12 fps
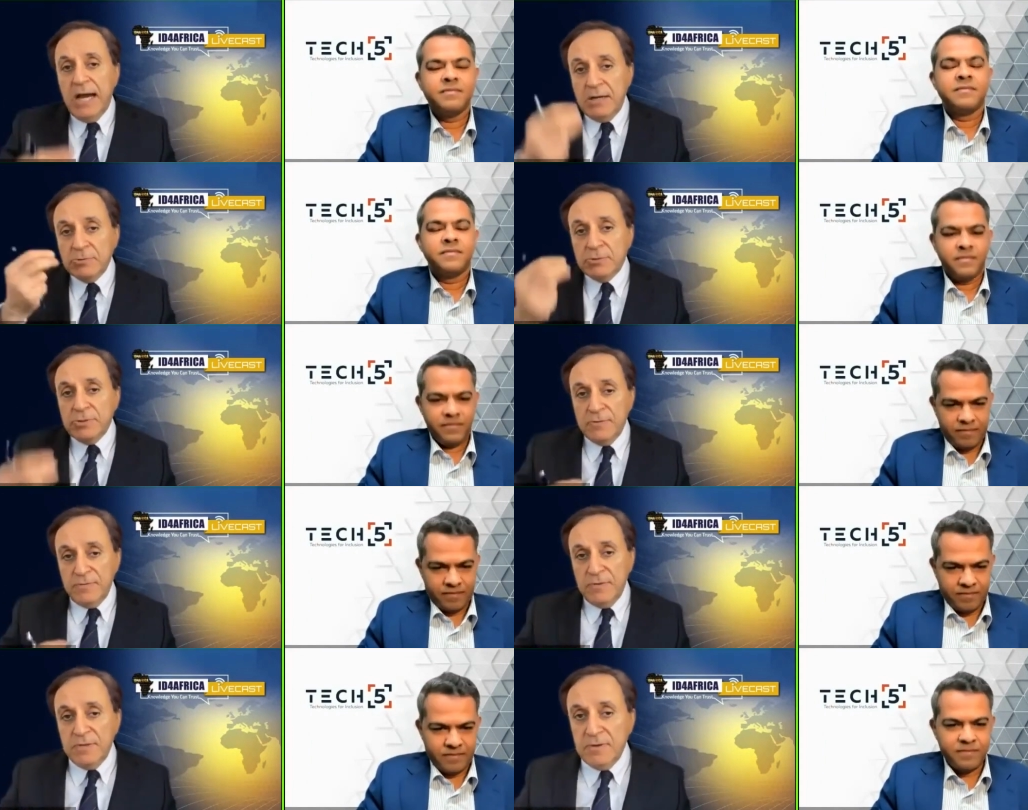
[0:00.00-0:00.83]
Speaker 1: out
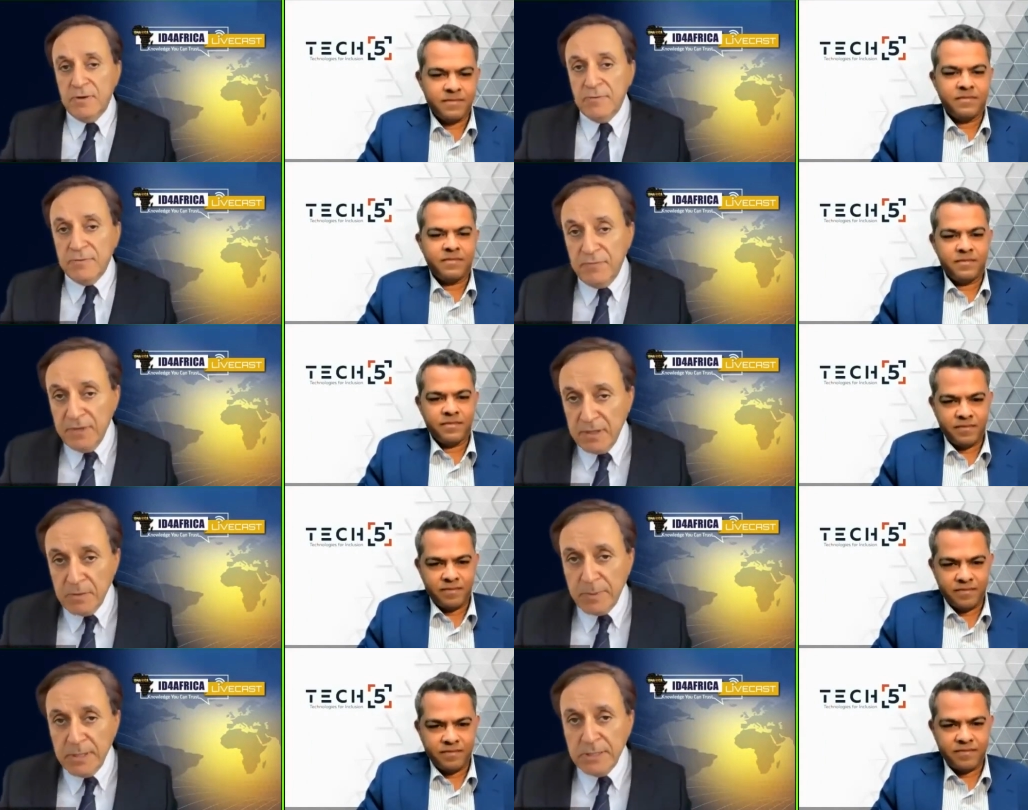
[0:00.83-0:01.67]
of the of the
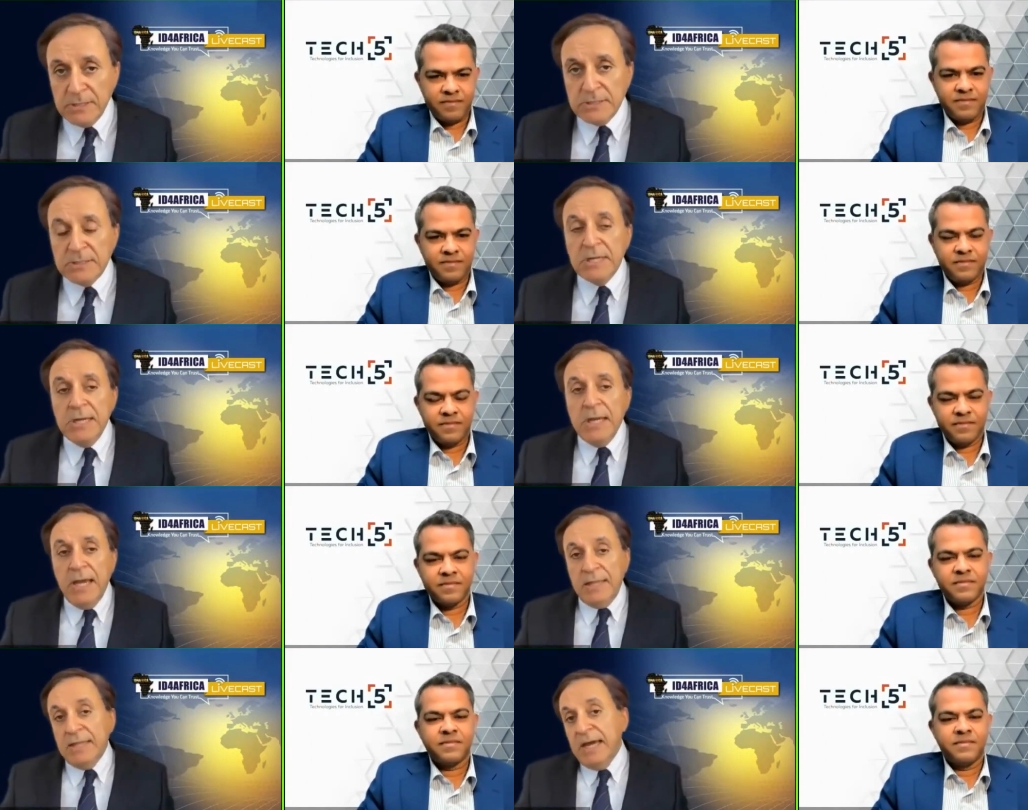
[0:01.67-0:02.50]
fingerprints,
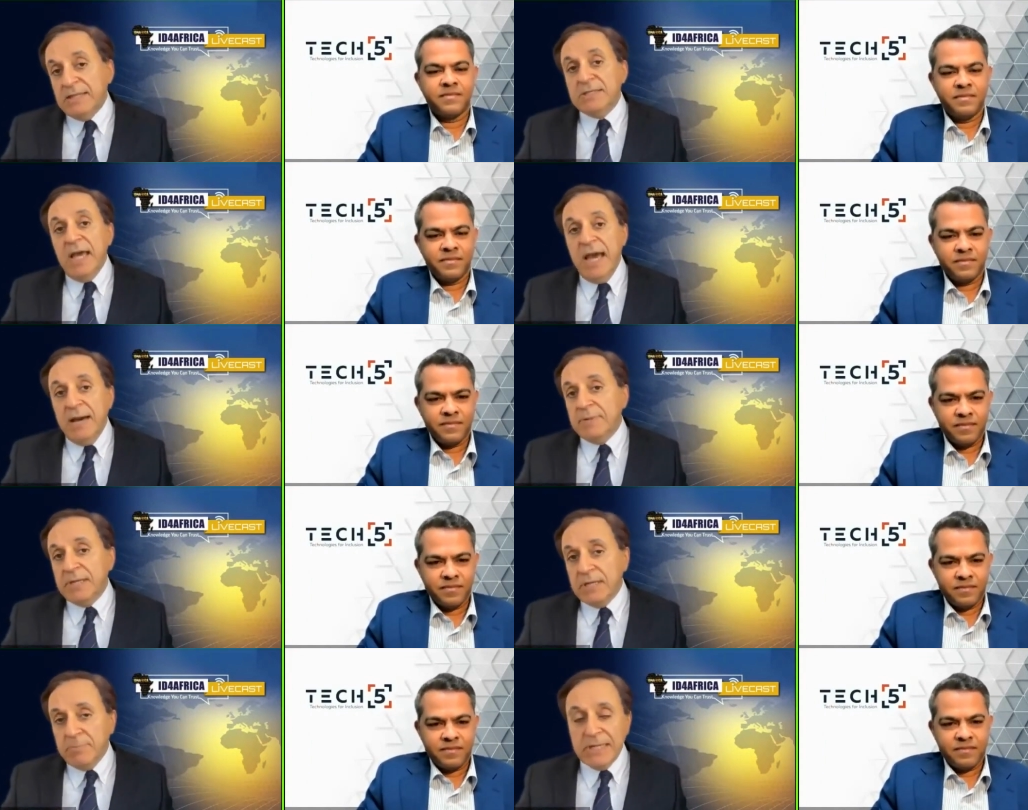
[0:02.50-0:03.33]
and that's
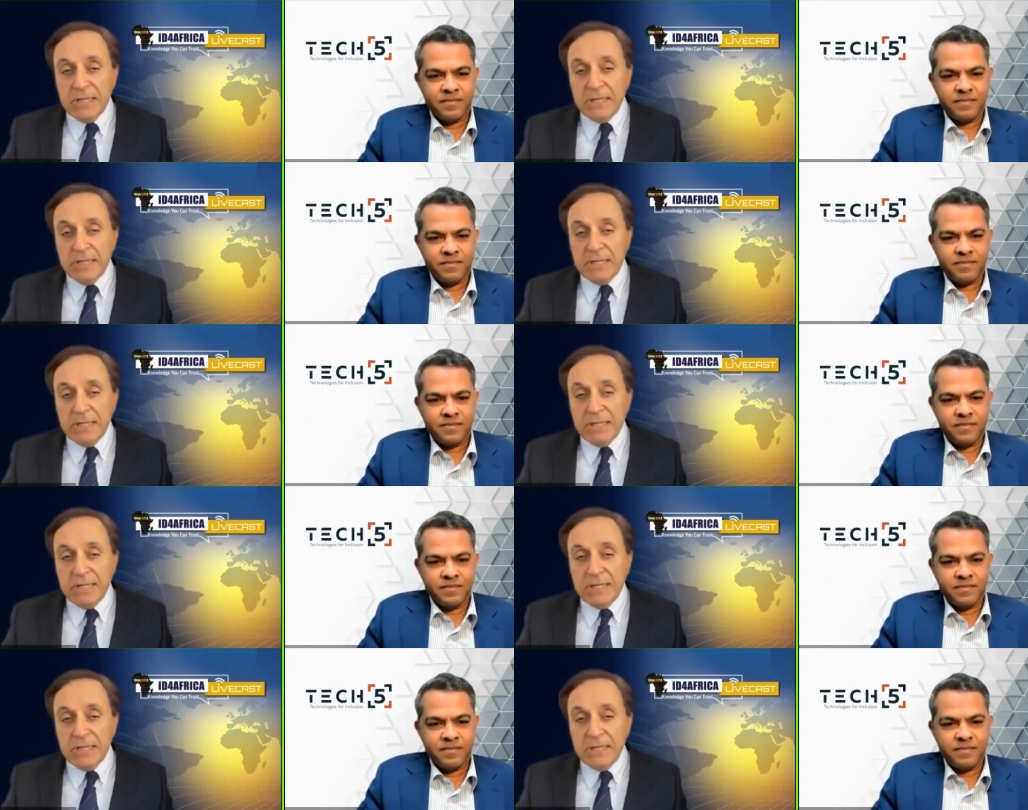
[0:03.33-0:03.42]
happening